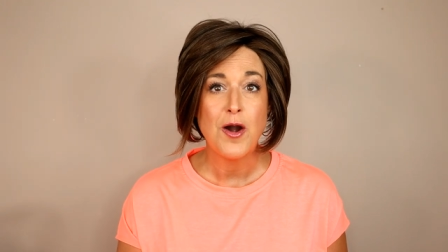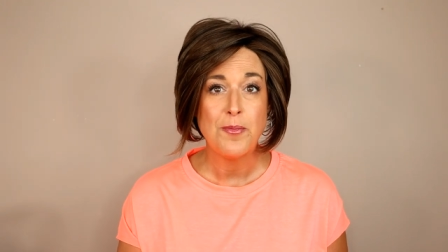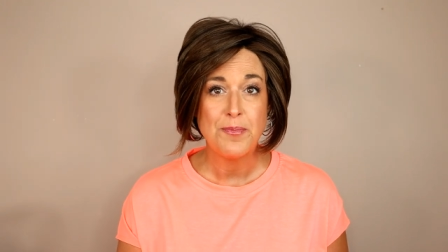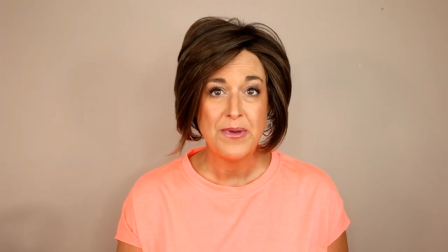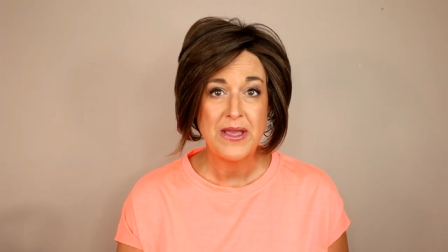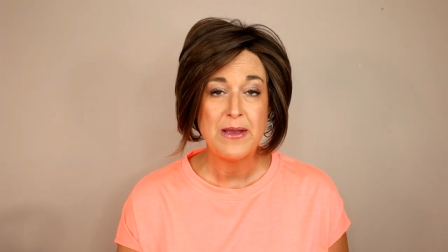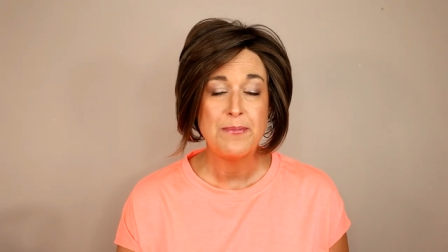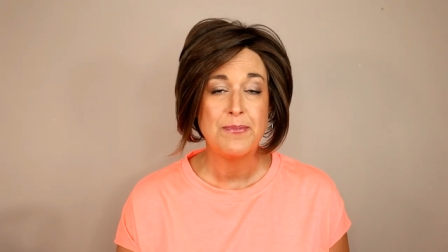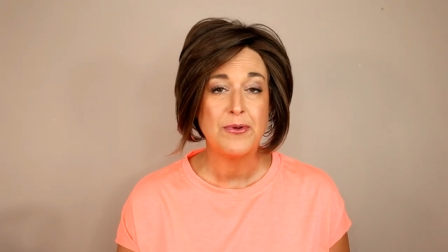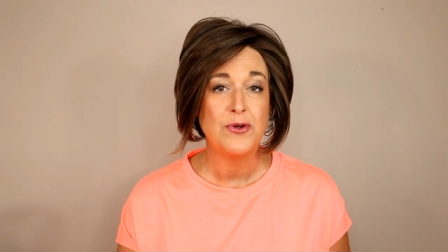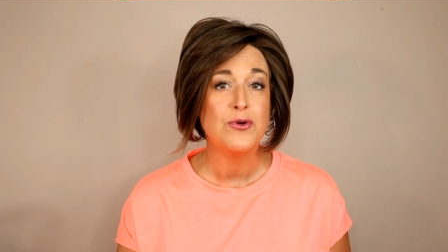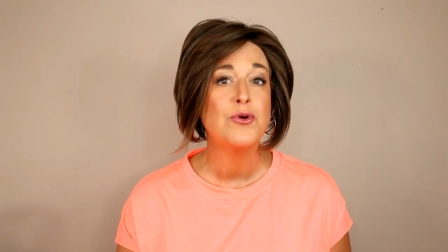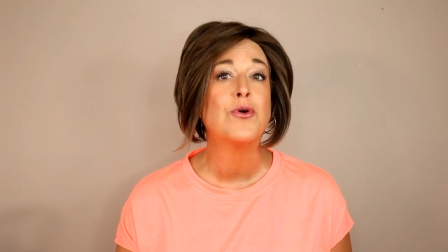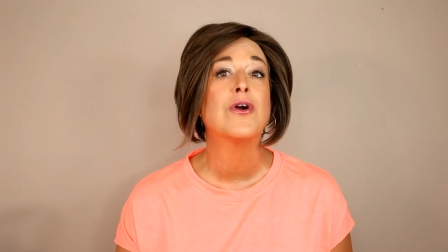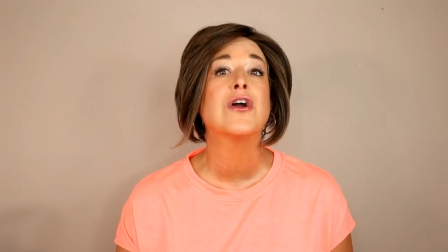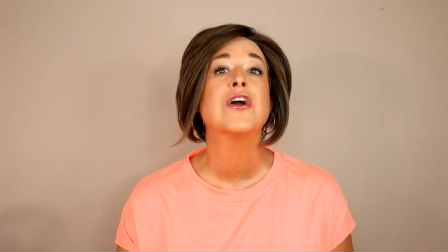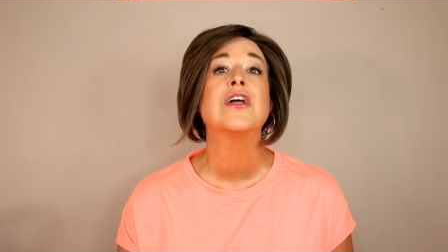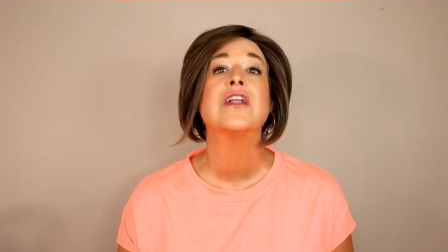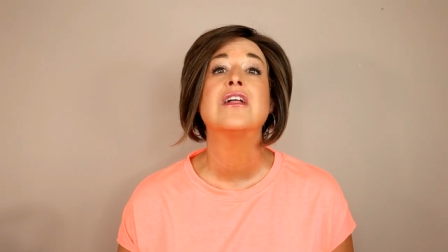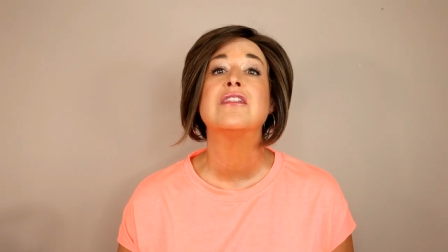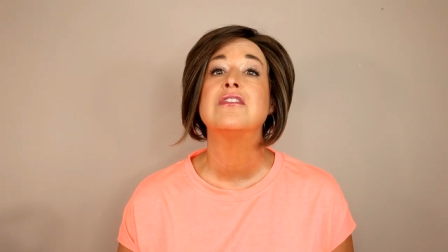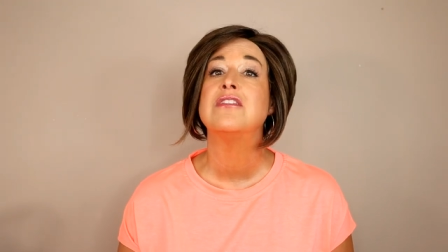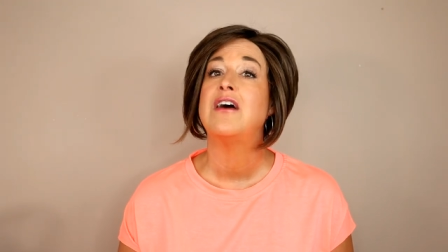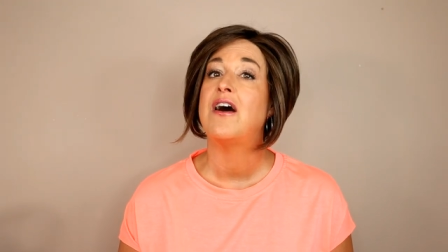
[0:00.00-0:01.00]
are people who
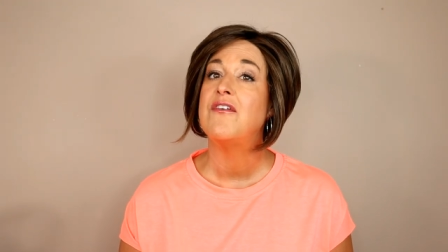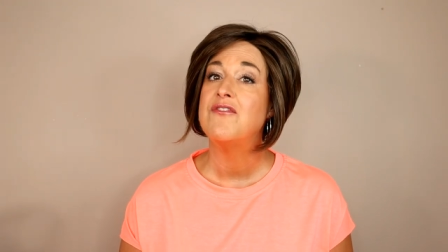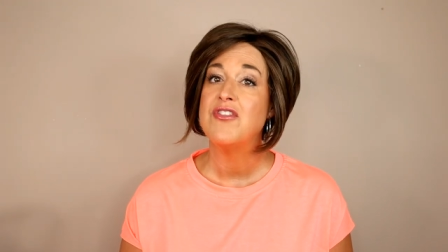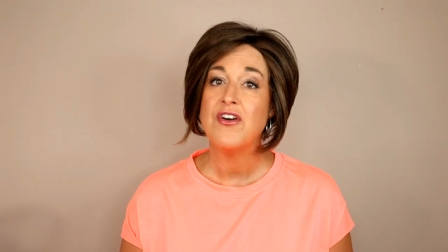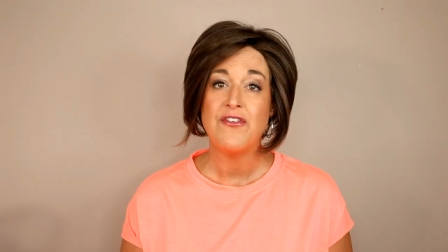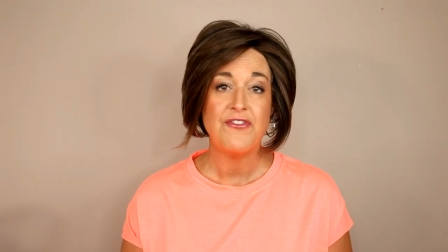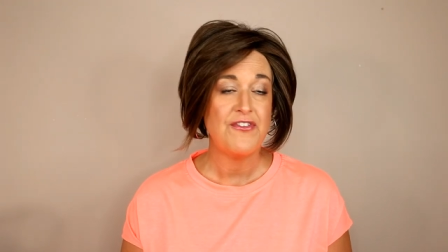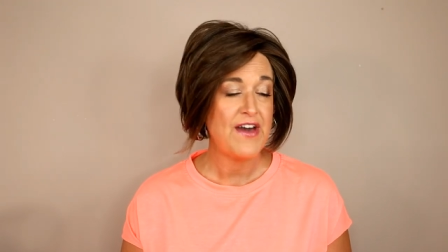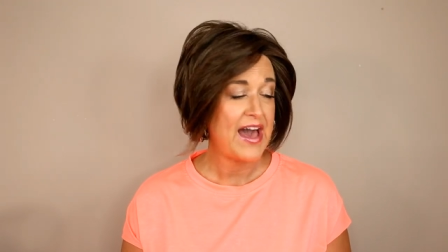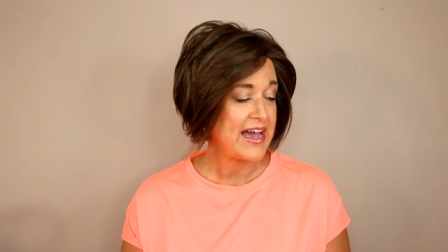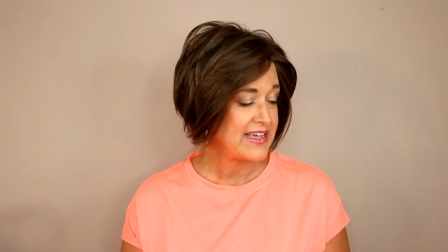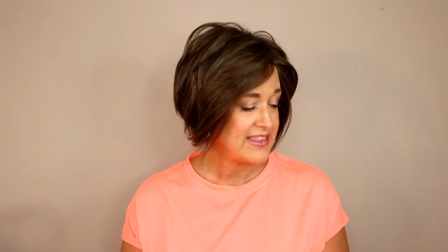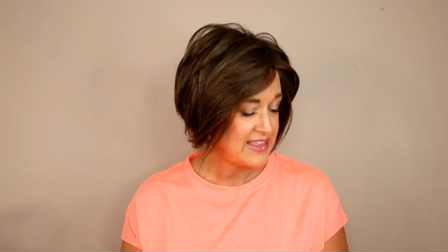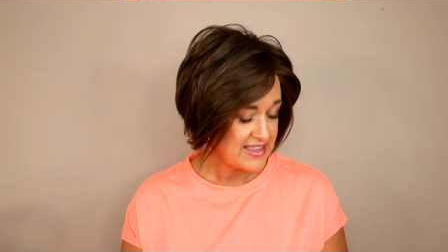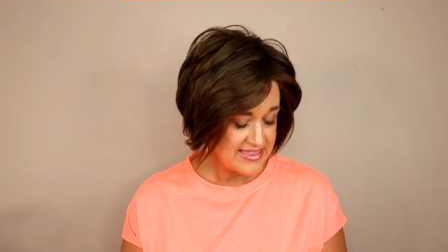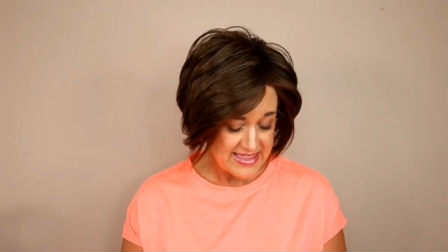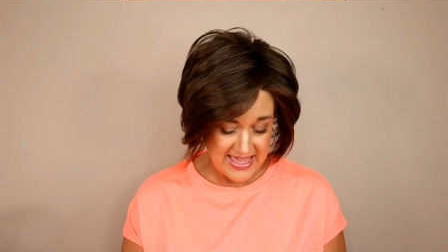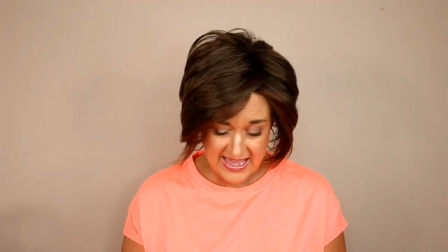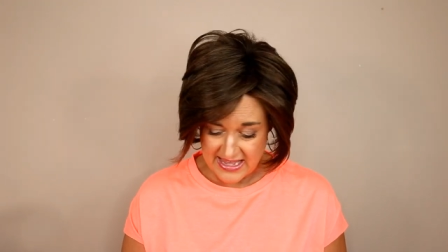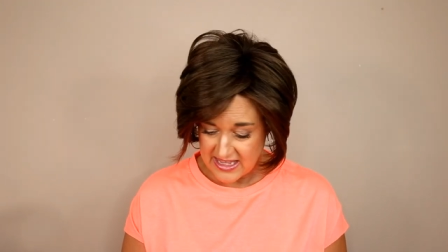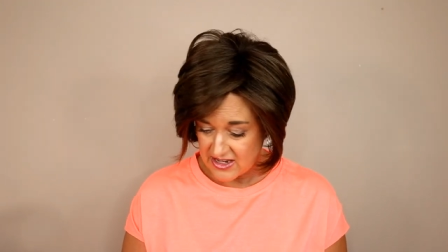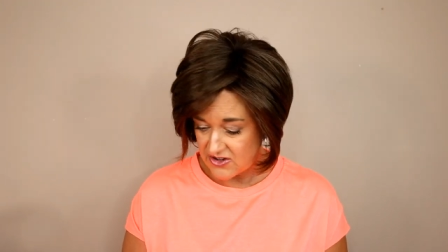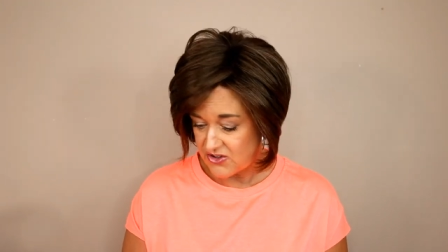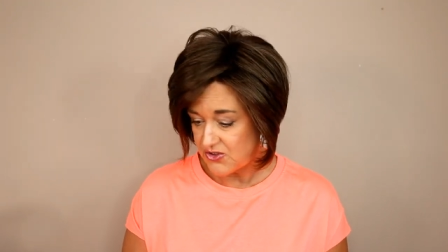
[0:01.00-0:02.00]
are gonna love the fact
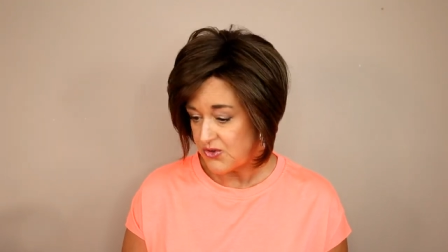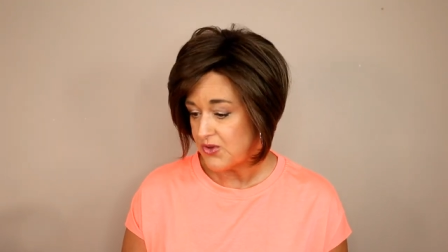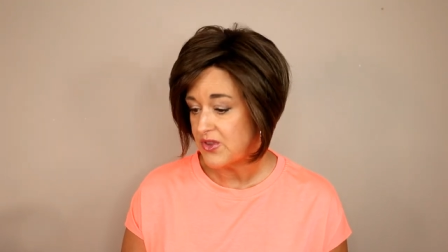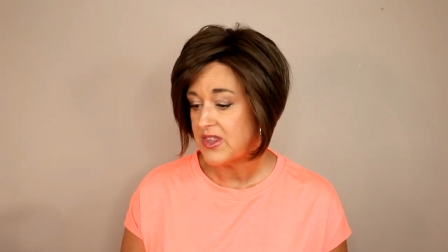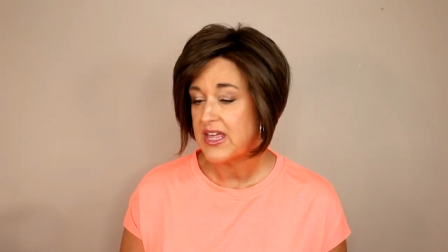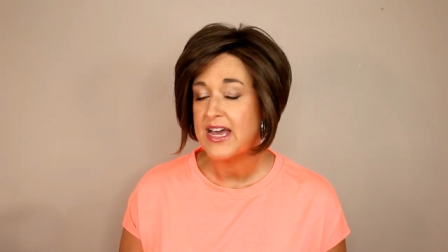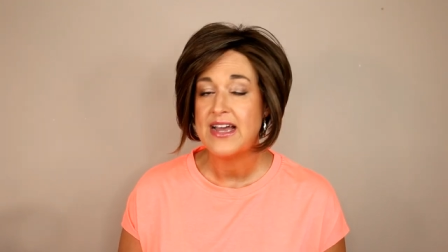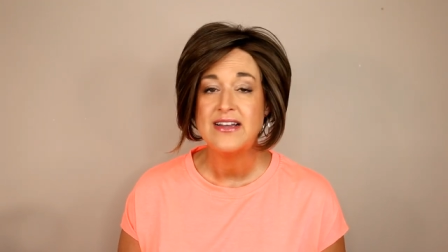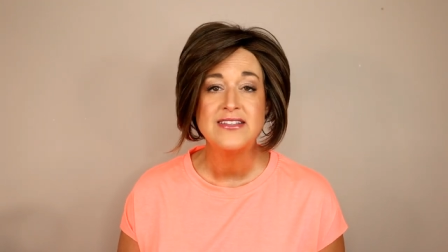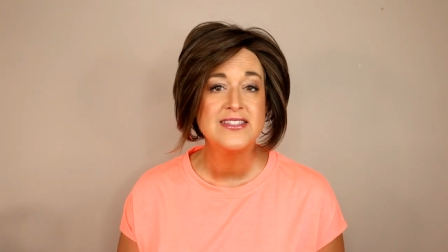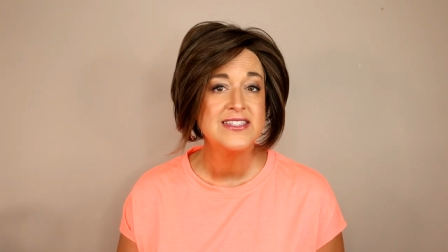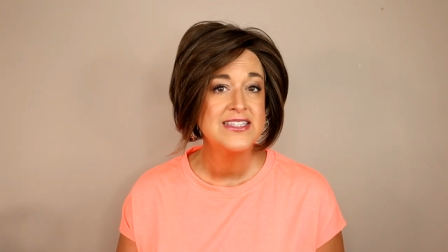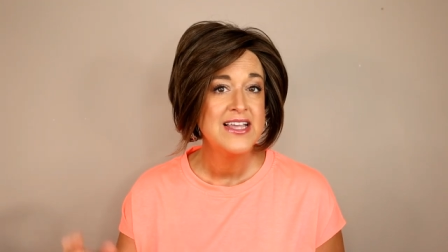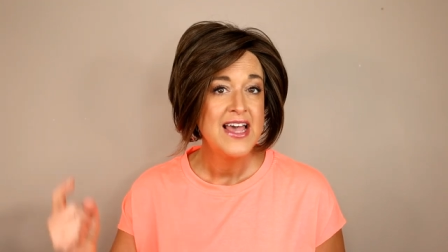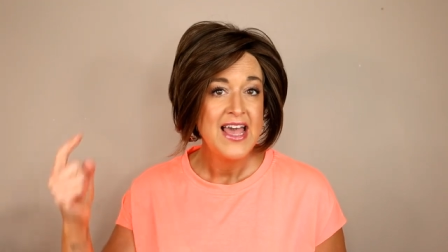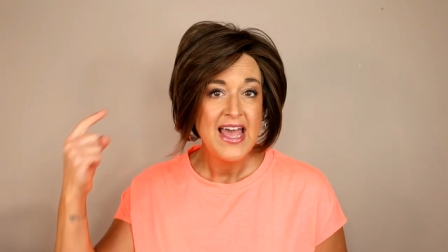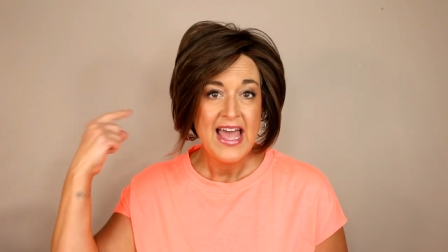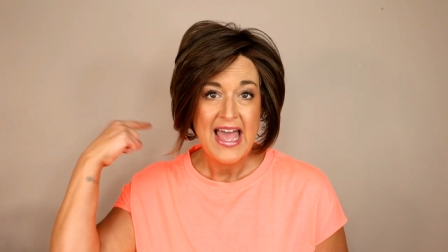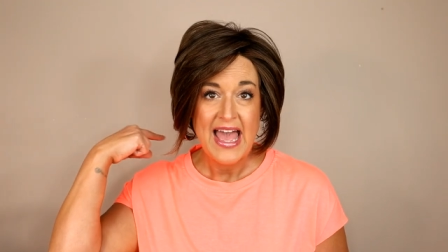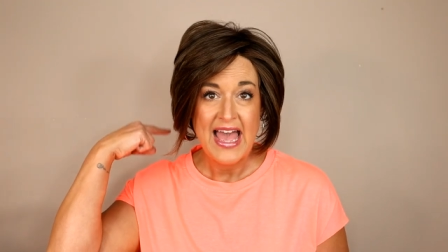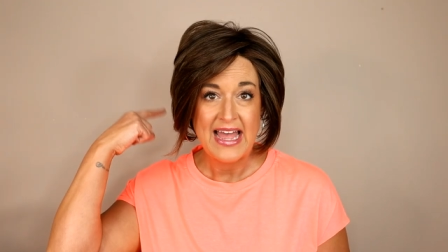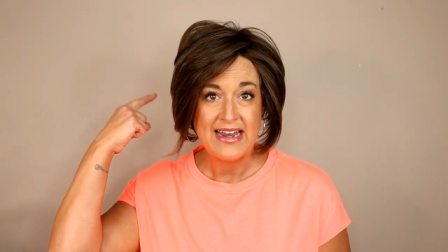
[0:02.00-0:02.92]
that they can do this